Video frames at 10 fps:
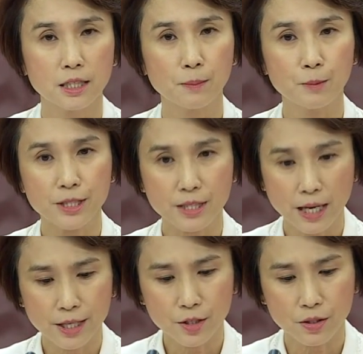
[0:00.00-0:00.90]
The
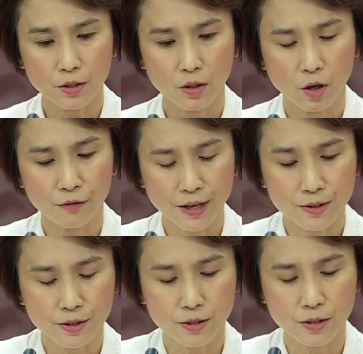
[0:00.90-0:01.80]
precise
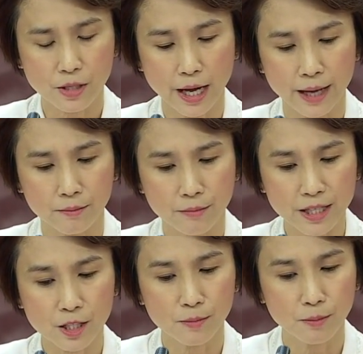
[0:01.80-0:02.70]
offences and
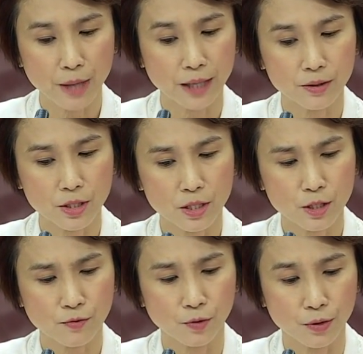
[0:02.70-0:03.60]
maximum
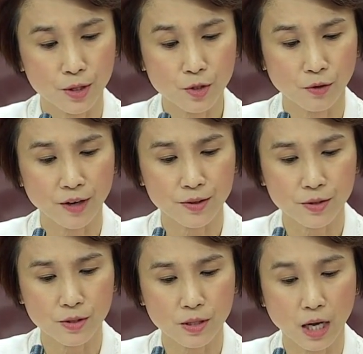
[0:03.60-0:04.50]
penalties for these
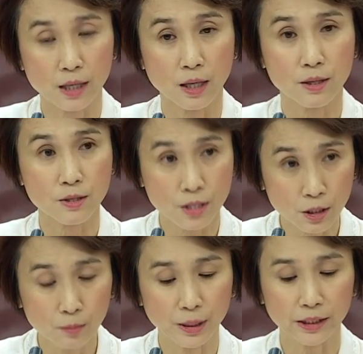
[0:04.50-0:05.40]
offences are
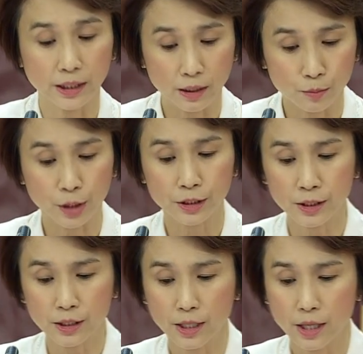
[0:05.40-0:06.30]
still being
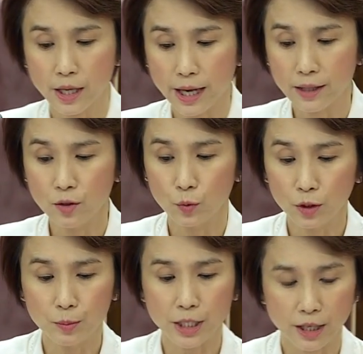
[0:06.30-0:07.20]
deliberated and
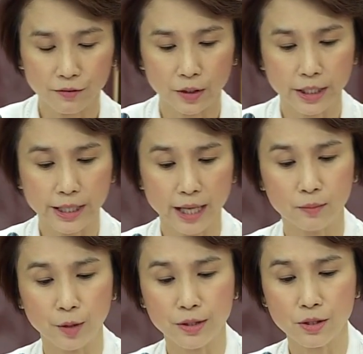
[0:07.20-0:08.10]
will be carefully
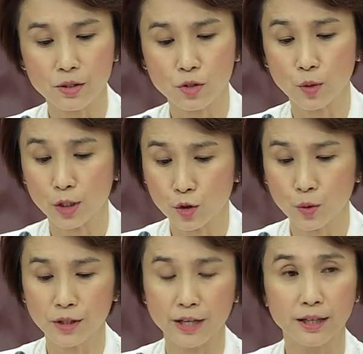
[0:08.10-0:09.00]
calibrated to
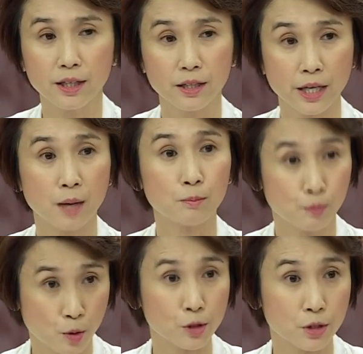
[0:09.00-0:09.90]
ensure that they are
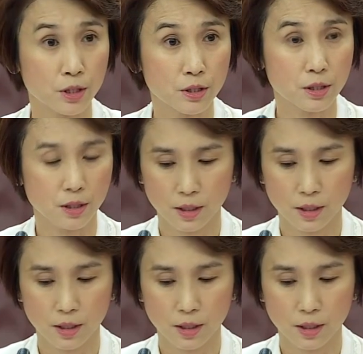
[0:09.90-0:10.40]
proportionate.